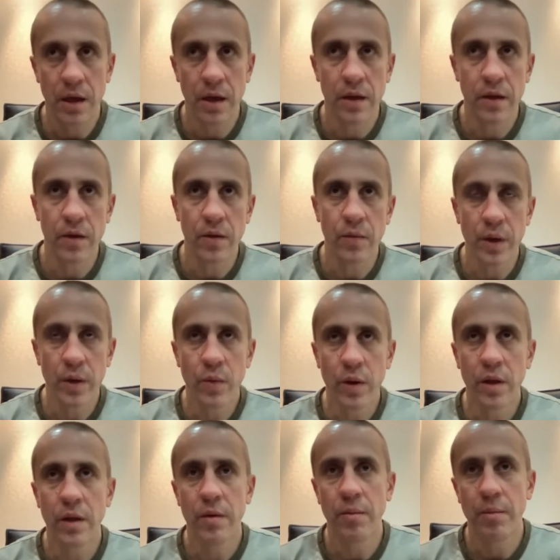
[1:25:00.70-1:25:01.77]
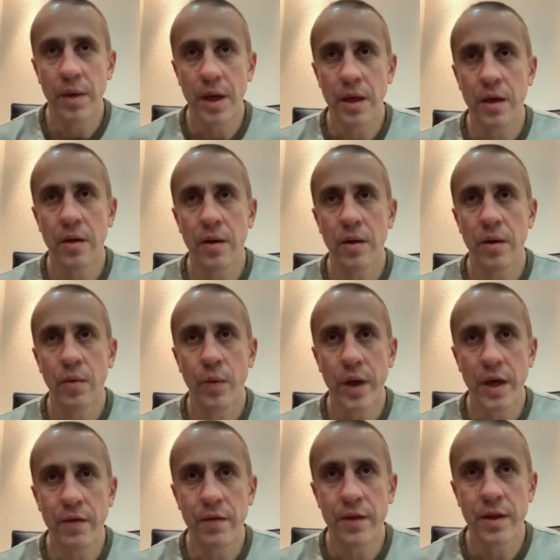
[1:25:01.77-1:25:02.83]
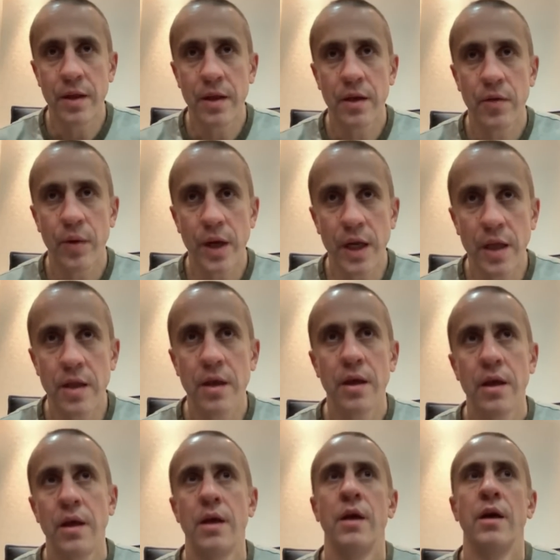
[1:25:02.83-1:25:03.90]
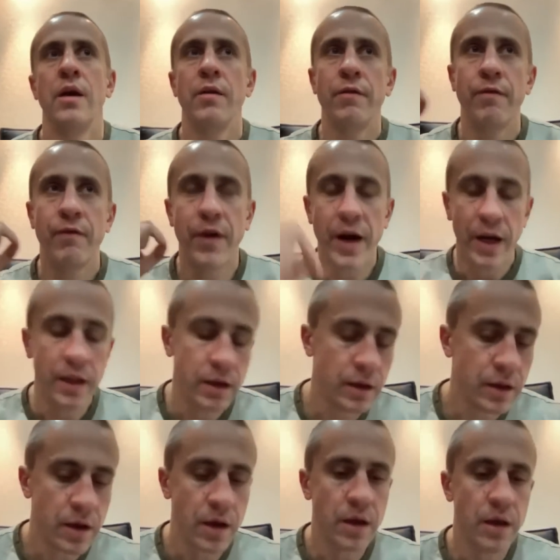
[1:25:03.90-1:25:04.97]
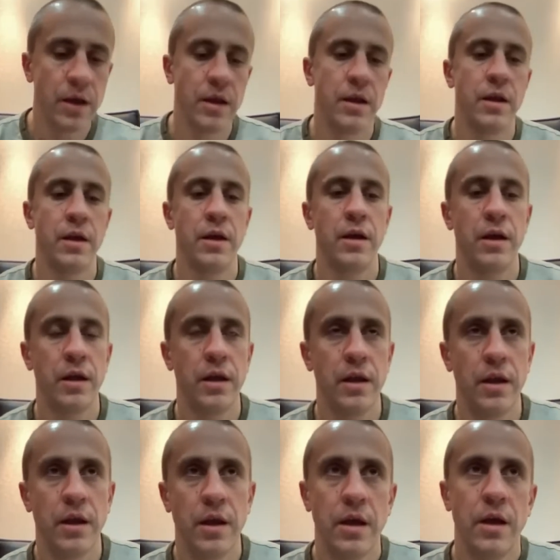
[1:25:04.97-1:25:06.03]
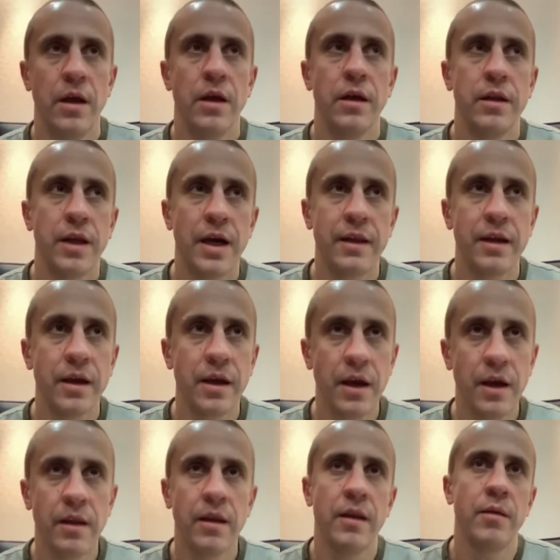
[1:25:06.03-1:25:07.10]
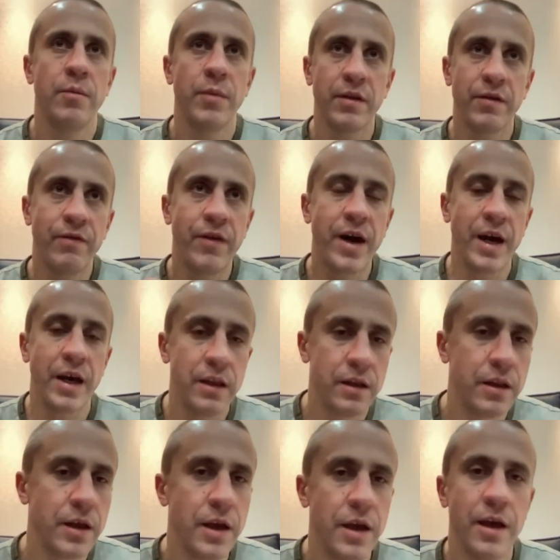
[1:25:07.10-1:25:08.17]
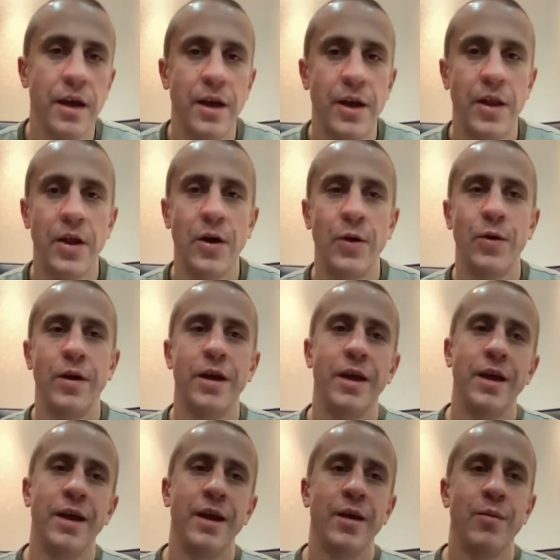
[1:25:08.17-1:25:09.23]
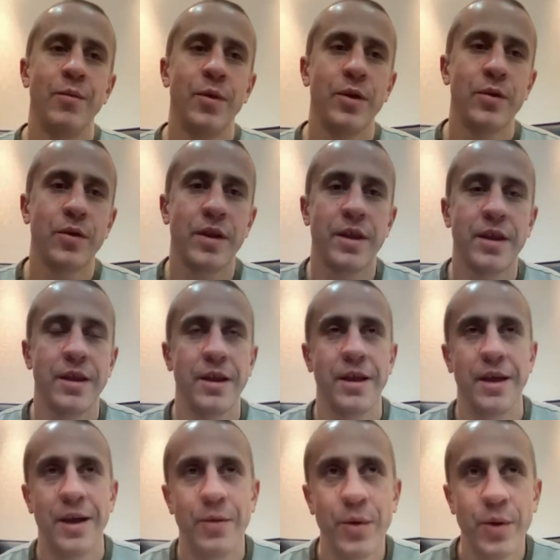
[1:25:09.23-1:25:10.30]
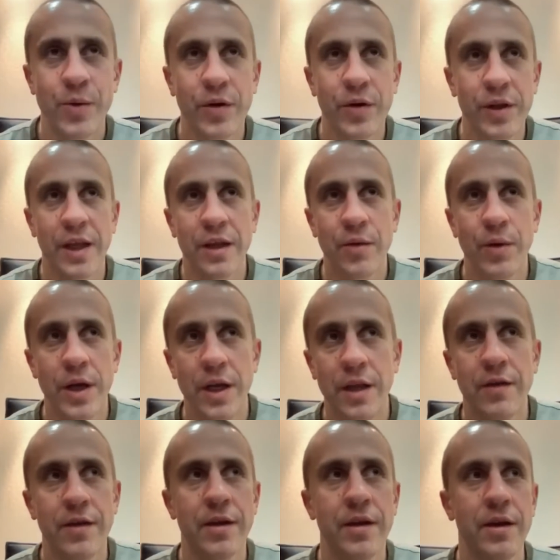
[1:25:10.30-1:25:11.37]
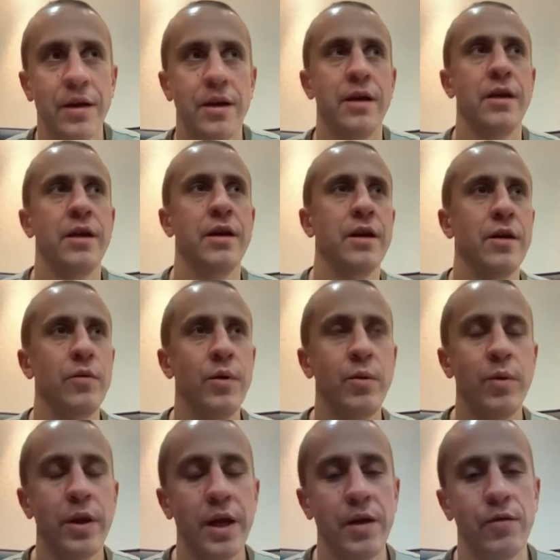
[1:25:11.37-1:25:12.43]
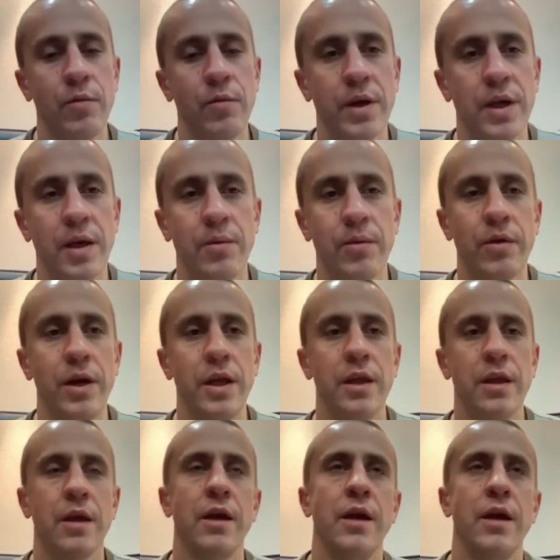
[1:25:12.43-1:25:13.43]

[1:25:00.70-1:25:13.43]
and we will make Waves great finally. Not again, but finally, you know, because we were not great. We will have to become great.